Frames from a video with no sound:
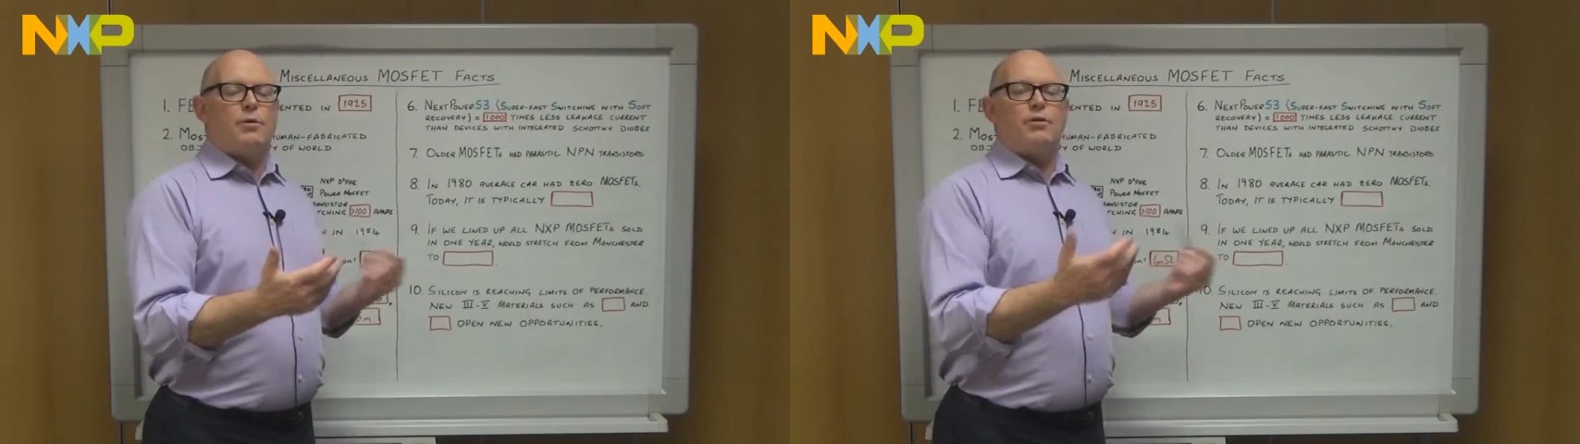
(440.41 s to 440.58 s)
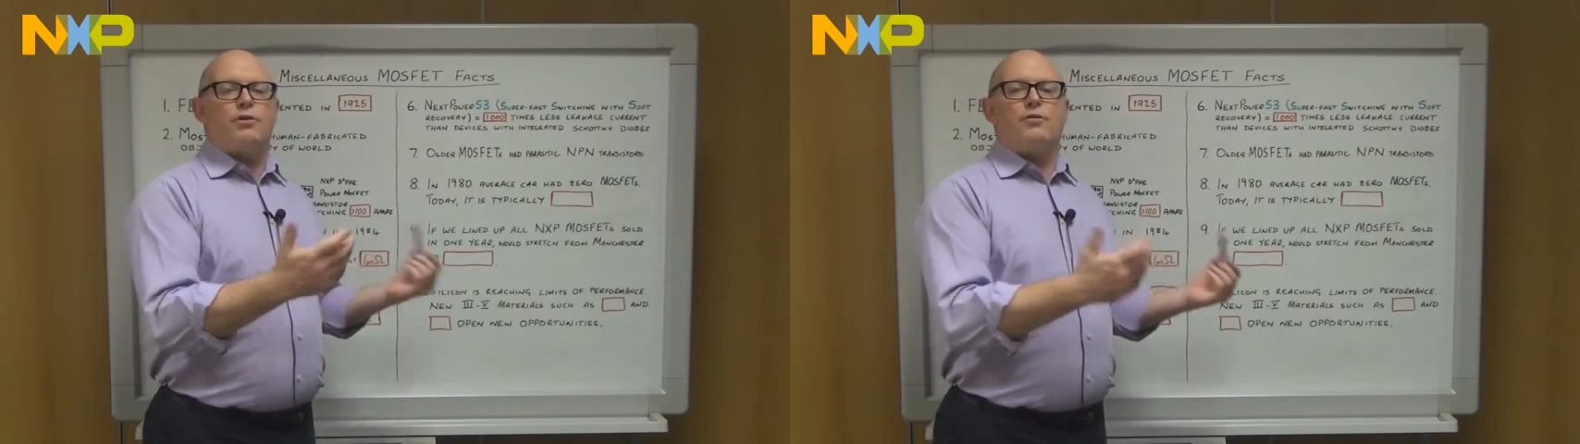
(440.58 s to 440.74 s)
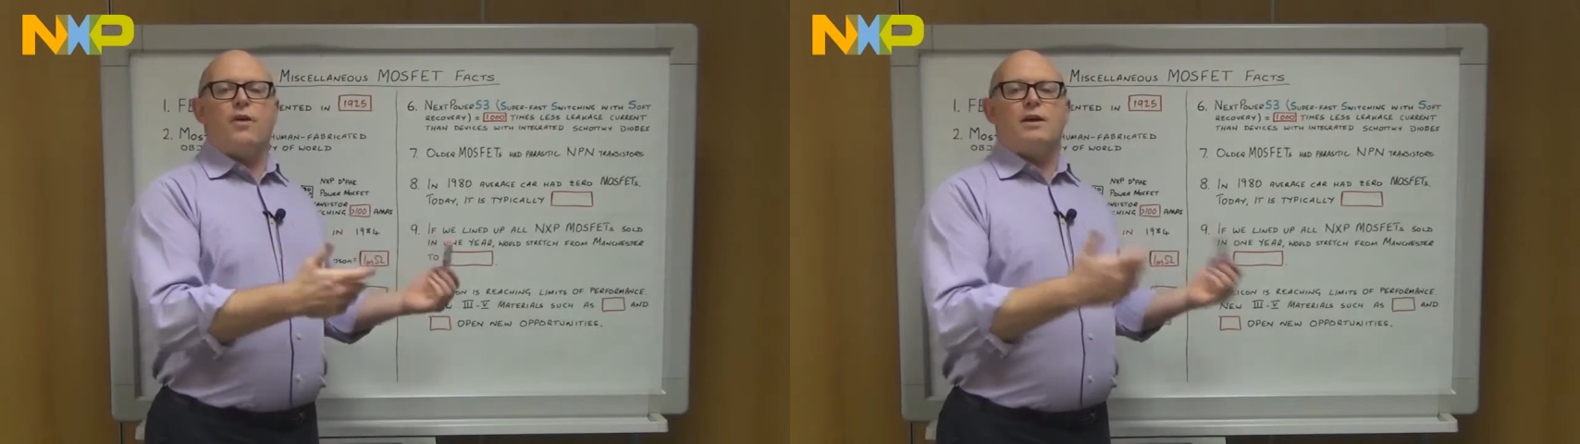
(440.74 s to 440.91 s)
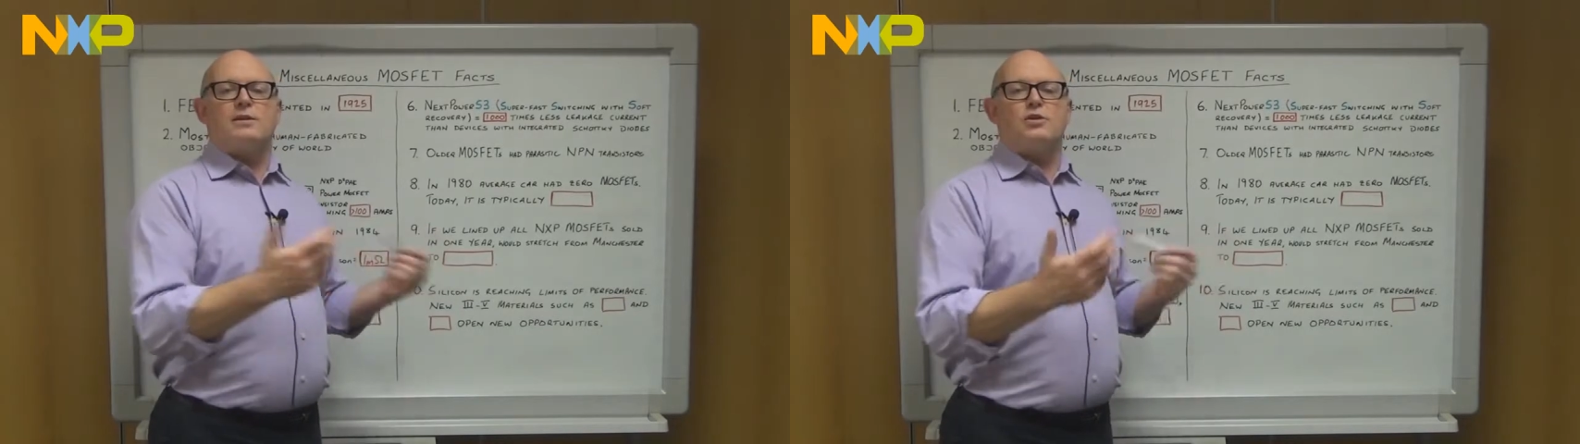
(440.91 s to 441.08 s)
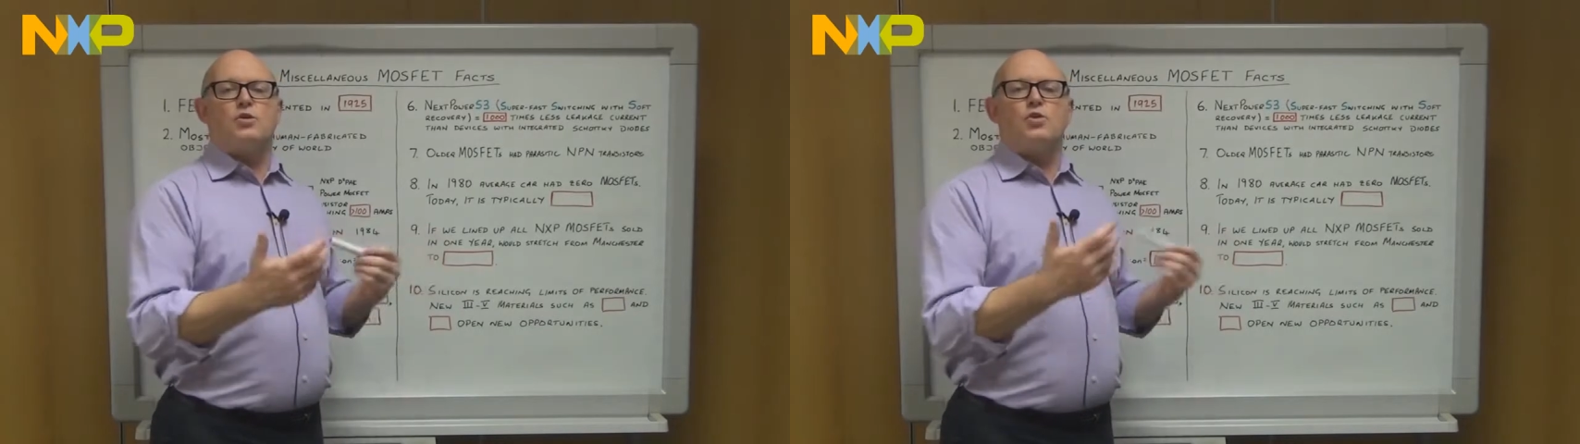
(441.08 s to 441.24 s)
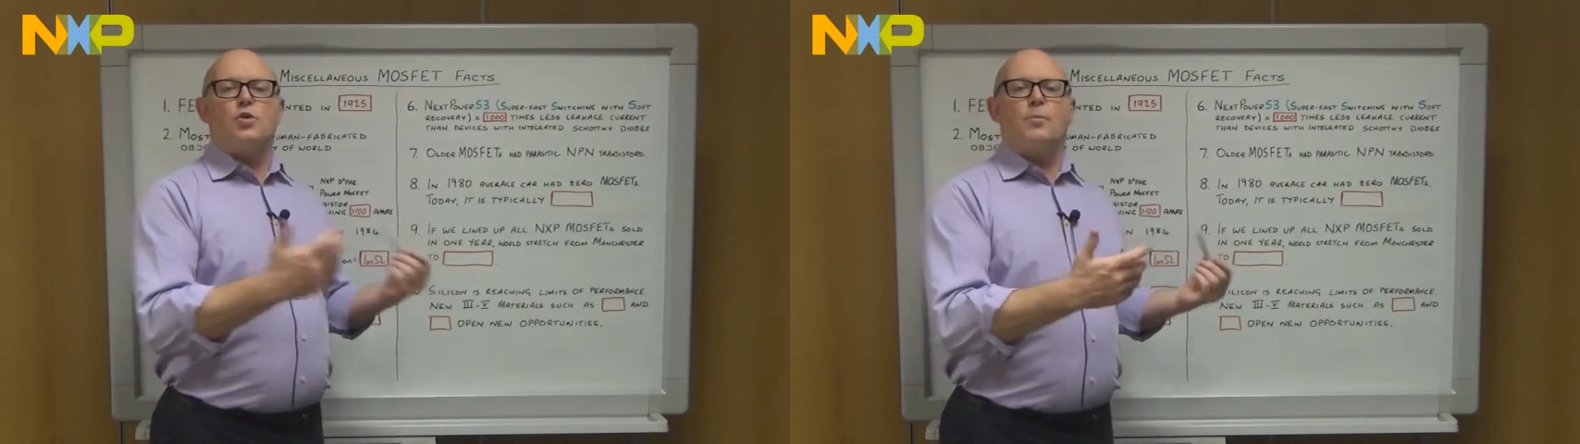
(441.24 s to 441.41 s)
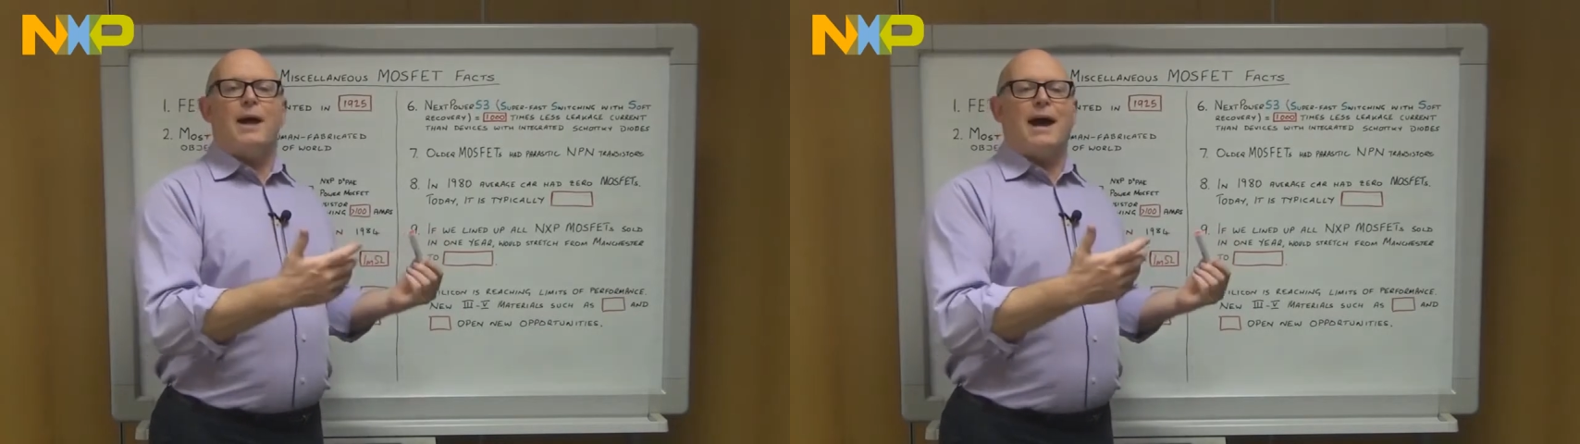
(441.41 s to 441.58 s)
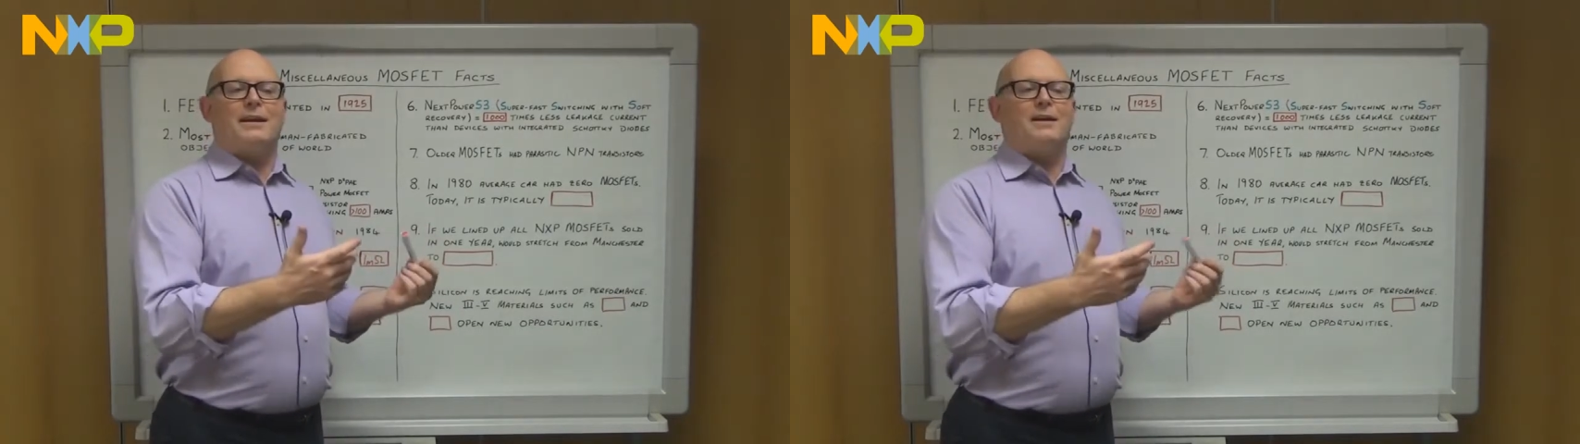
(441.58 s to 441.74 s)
whether a device is good or bad.